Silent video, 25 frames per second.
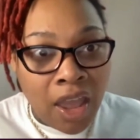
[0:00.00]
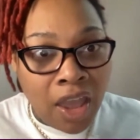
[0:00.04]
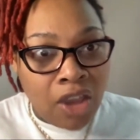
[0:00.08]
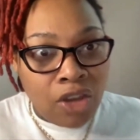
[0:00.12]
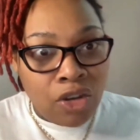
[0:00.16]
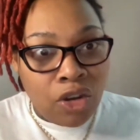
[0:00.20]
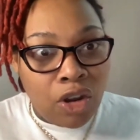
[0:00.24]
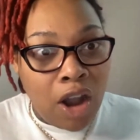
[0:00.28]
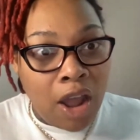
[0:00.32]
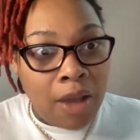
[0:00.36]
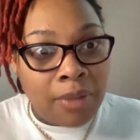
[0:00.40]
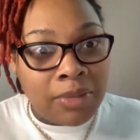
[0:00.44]

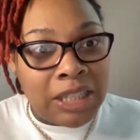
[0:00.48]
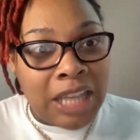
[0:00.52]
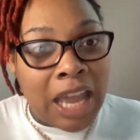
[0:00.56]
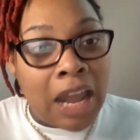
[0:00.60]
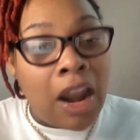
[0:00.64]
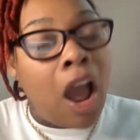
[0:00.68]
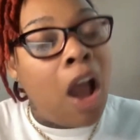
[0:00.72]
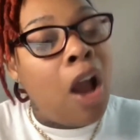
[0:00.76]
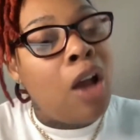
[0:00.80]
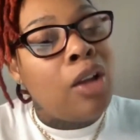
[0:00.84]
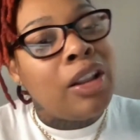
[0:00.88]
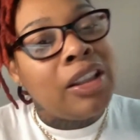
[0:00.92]
You know what I'm
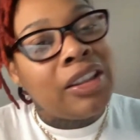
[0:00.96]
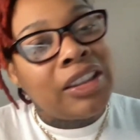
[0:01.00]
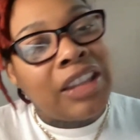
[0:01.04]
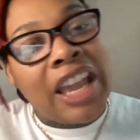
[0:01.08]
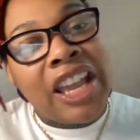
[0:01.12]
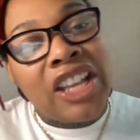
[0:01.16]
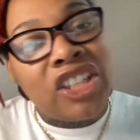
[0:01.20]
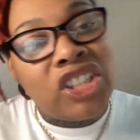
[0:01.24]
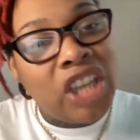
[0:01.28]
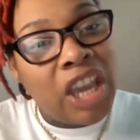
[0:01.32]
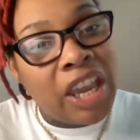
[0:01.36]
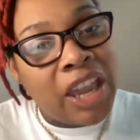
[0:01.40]
saying? Only
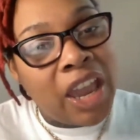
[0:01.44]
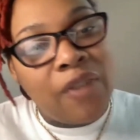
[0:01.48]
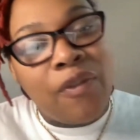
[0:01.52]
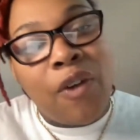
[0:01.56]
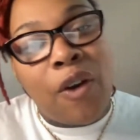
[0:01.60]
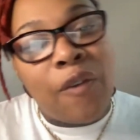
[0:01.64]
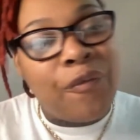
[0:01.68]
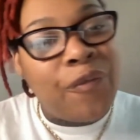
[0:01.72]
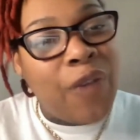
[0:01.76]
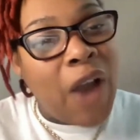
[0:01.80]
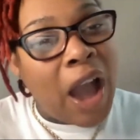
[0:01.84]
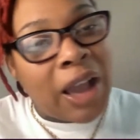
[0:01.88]
thing she give a
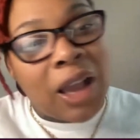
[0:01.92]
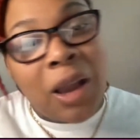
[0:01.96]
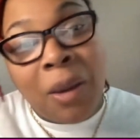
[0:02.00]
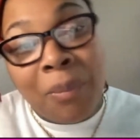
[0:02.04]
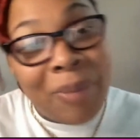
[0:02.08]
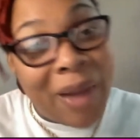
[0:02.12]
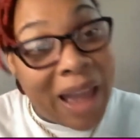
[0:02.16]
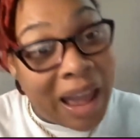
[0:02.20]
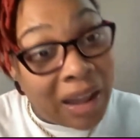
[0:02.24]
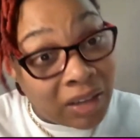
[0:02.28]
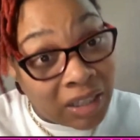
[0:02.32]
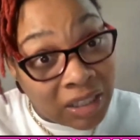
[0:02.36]
fuck about